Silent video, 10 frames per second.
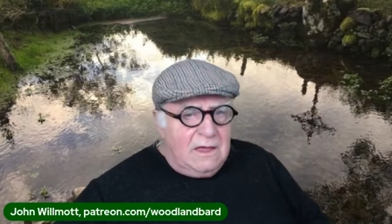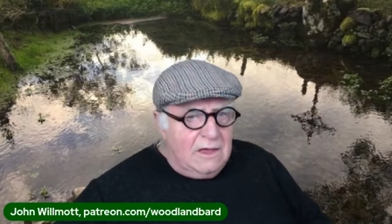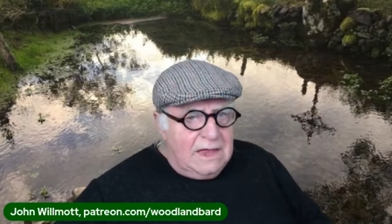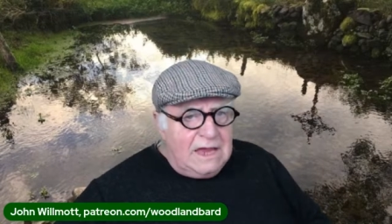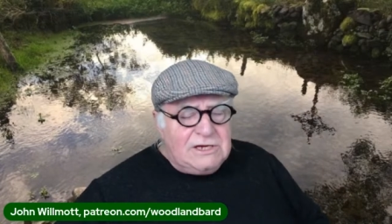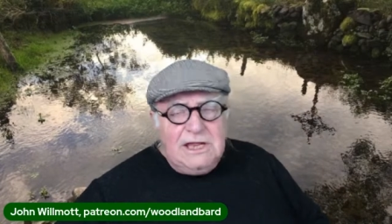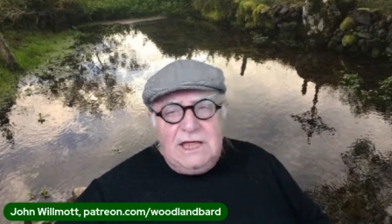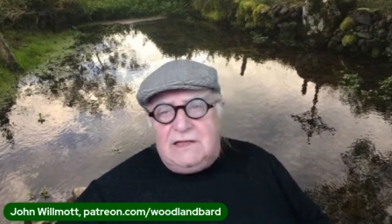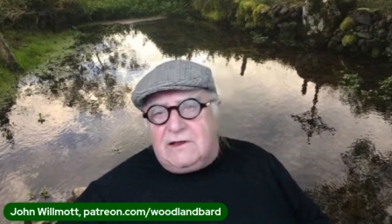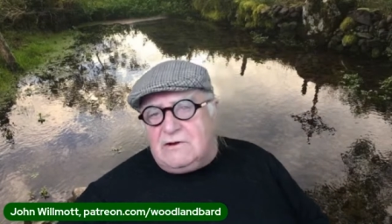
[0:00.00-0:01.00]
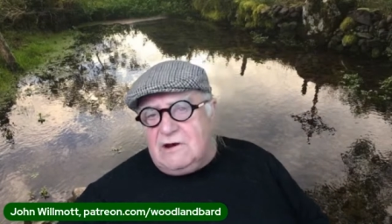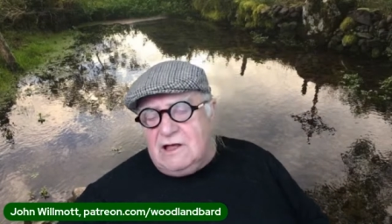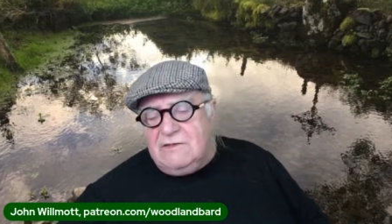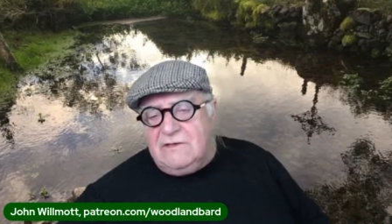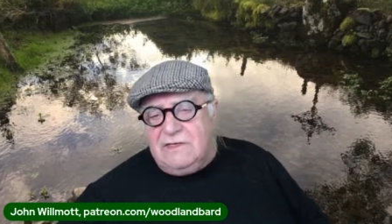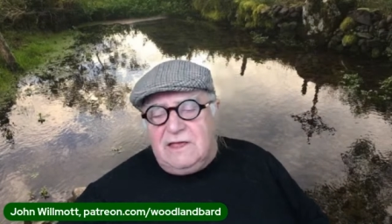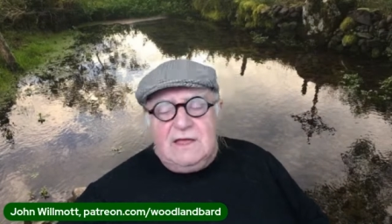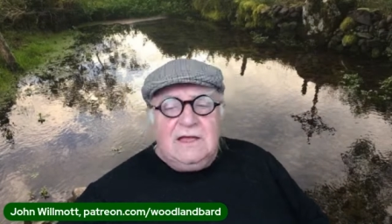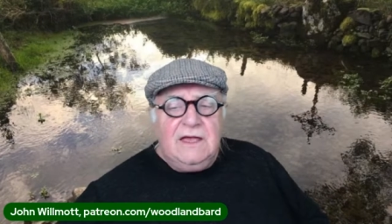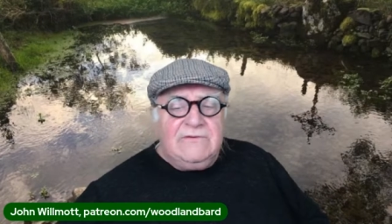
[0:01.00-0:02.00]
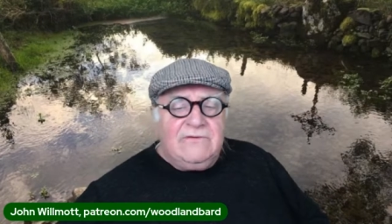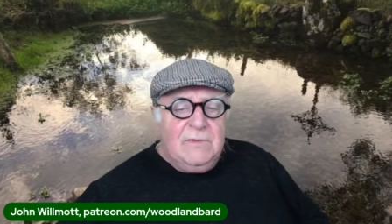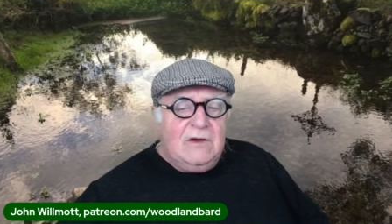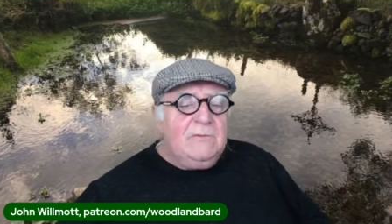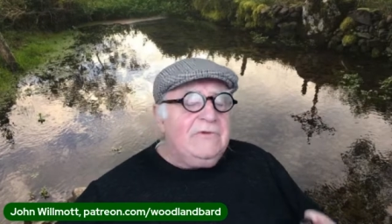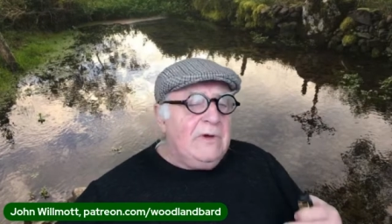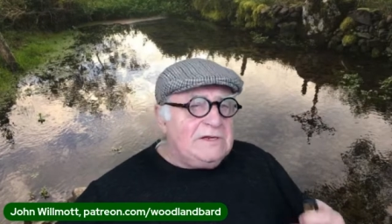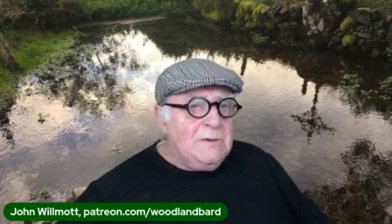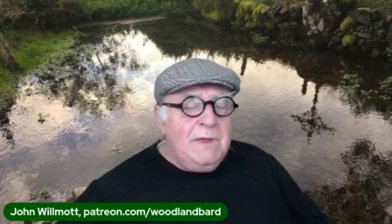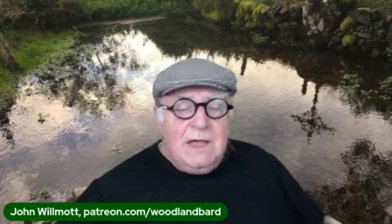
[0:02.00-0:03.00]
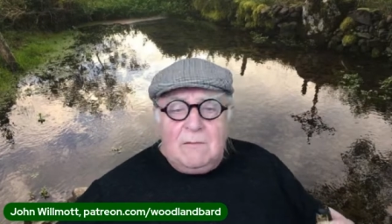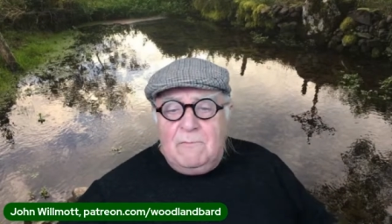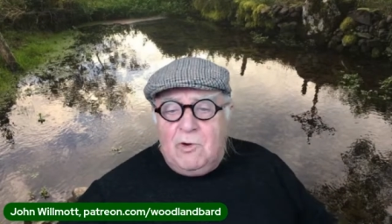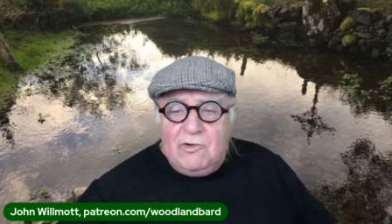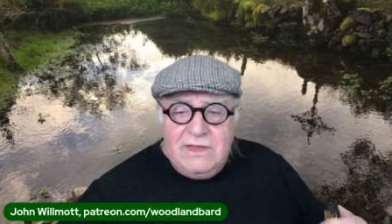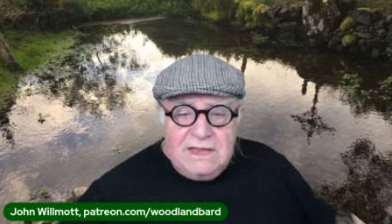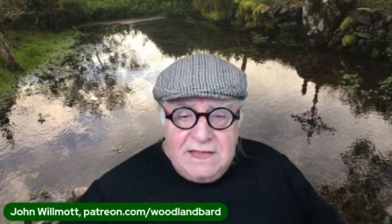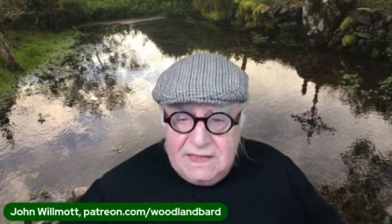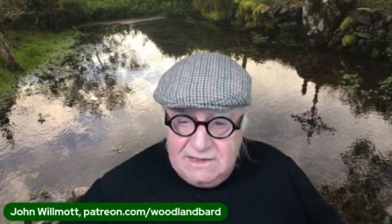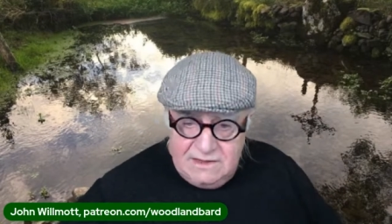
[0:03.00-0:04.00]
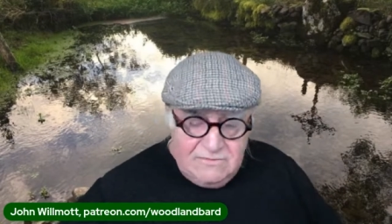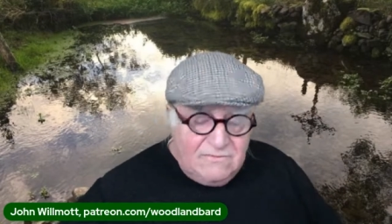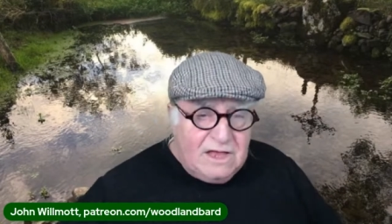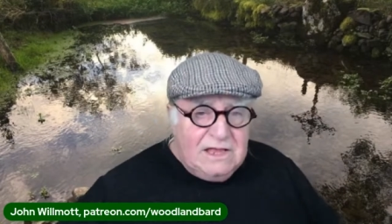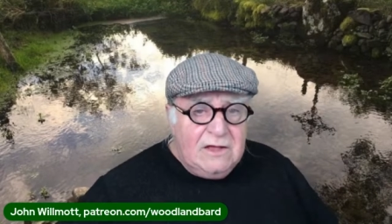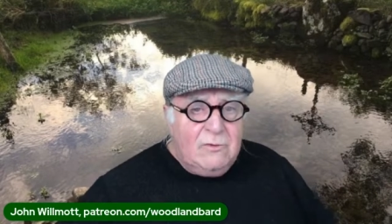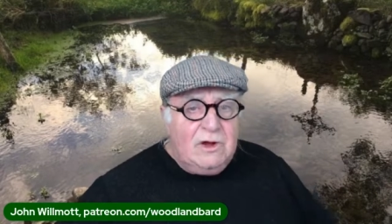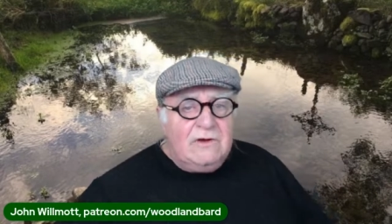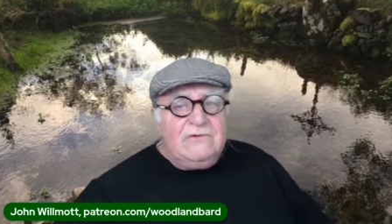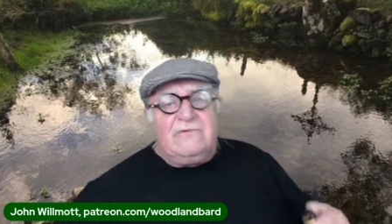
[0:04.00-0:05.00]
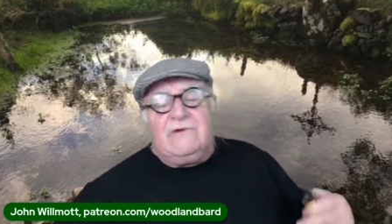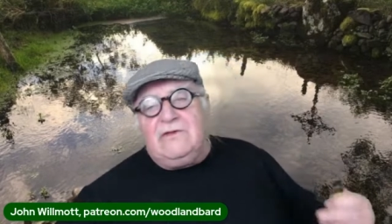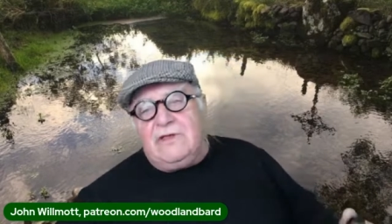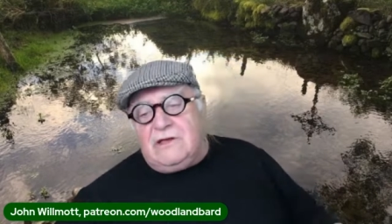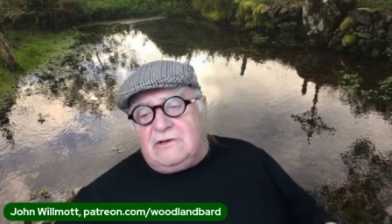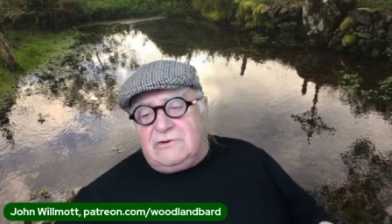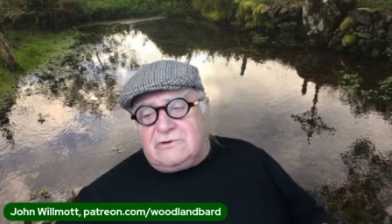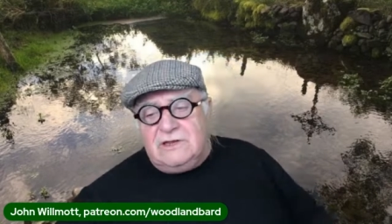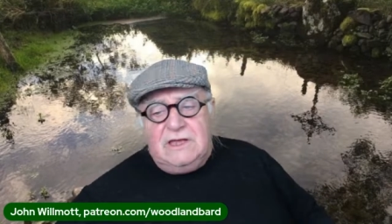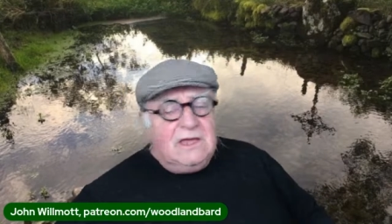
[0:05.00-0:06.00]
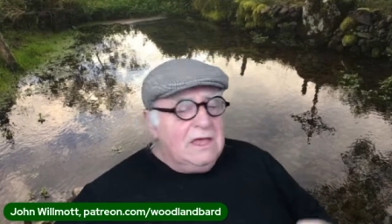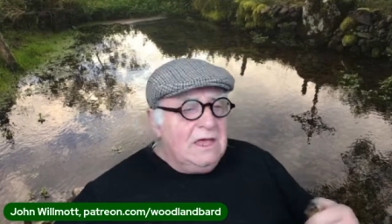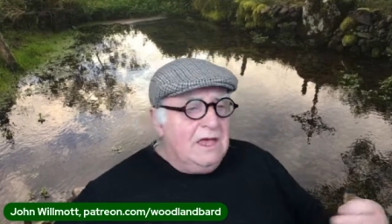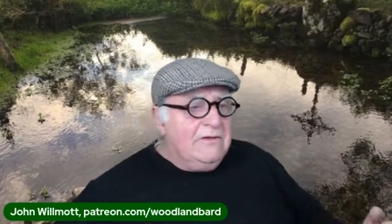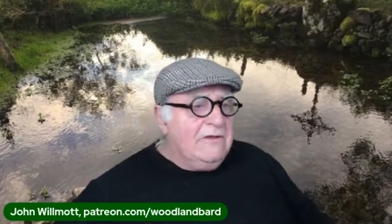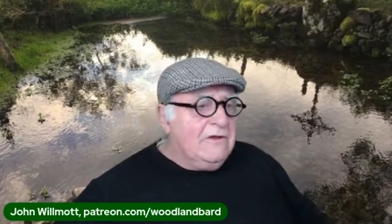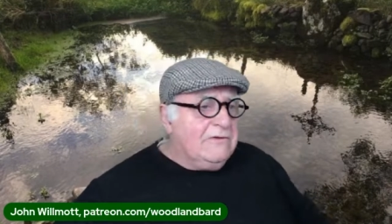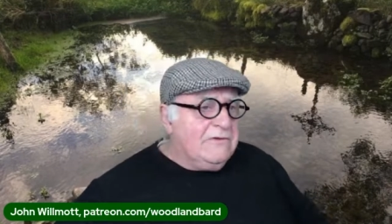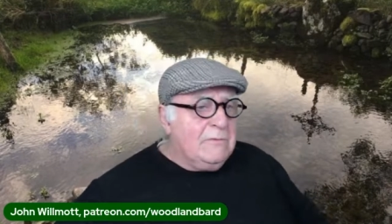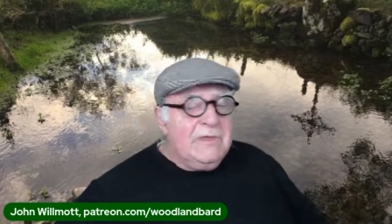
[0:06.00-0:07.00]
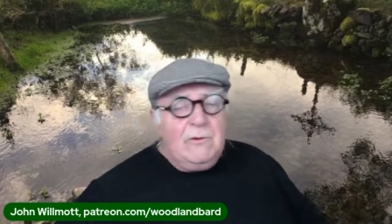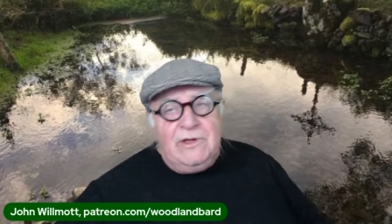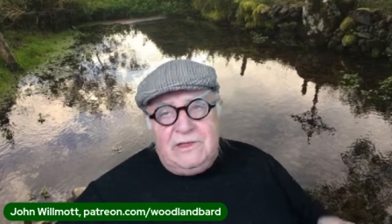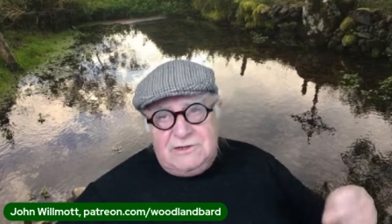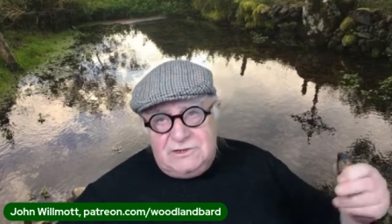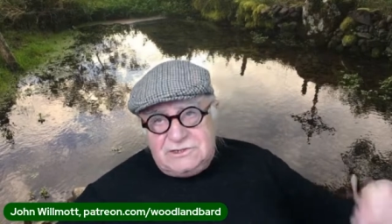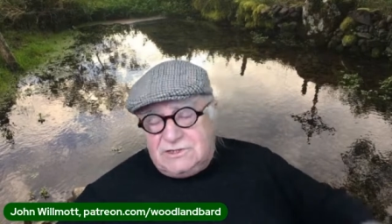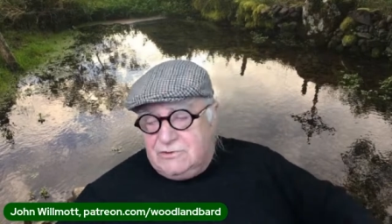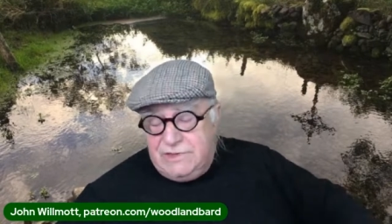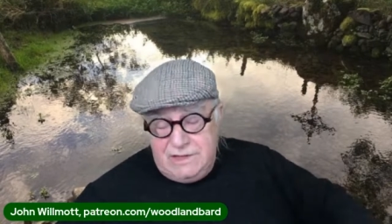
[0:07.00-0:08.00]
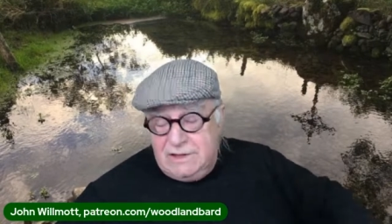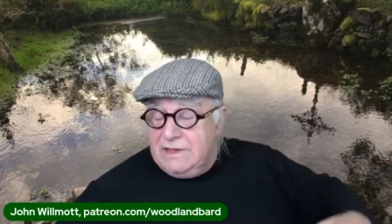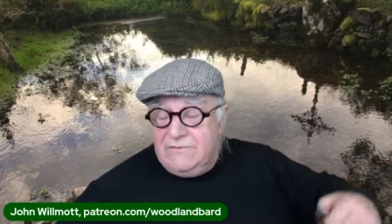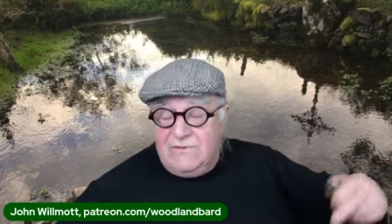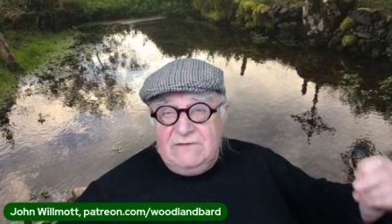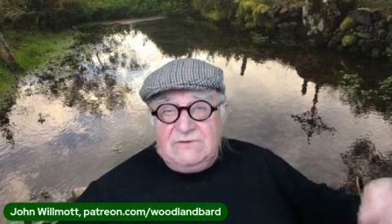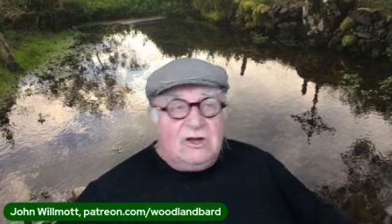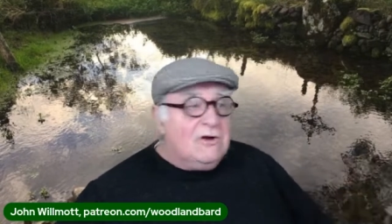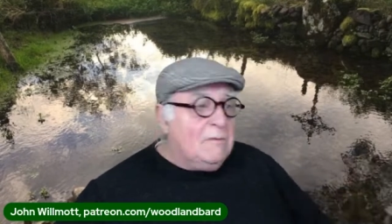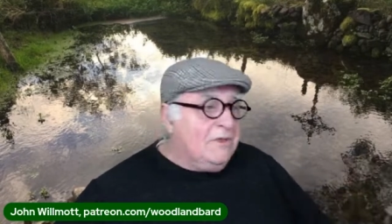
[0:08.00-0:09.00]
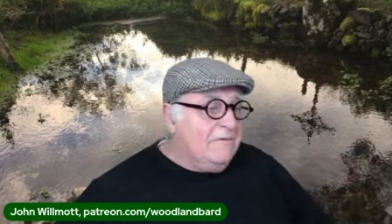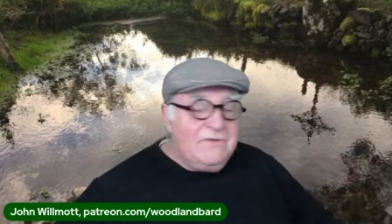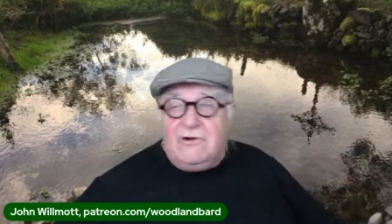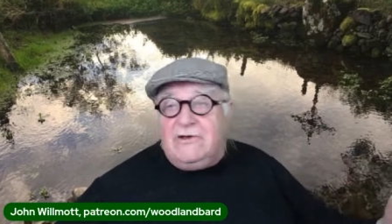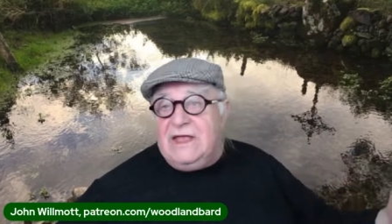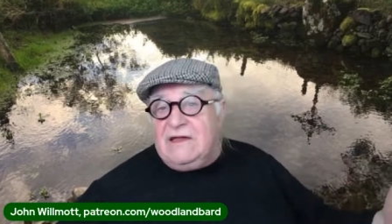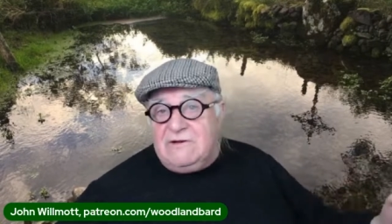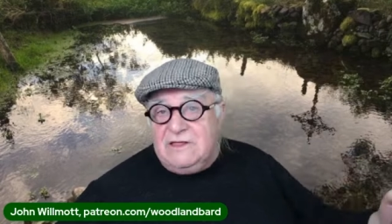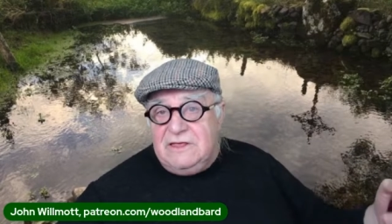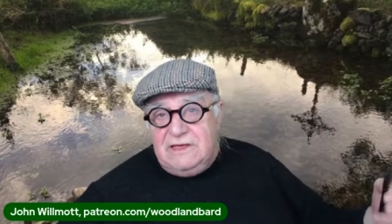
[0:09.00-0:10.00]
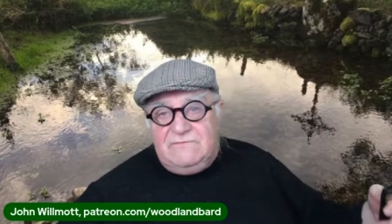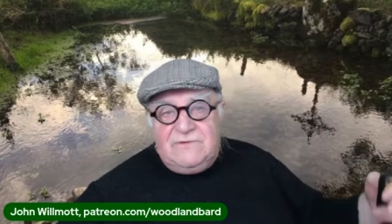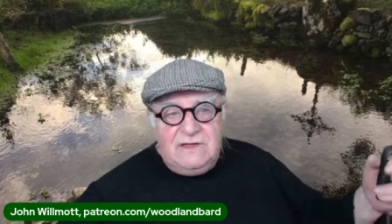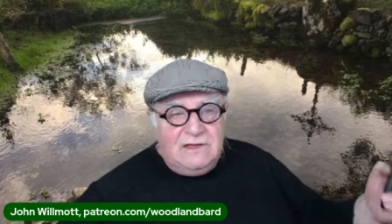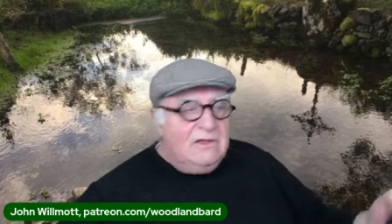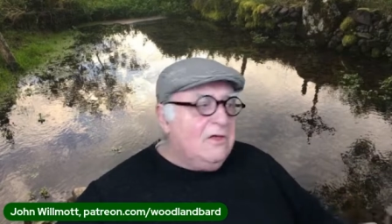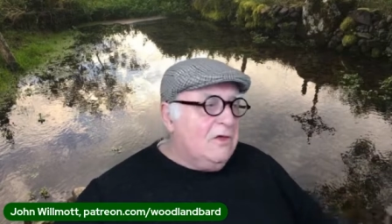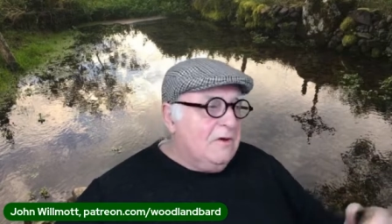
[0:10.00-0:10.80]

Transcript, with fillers: can actually get a grant and they can get some help to actually become more dedicated to finding wells around the country. It's not something where they just do their nine to five job, and if they've got an hour in the evening,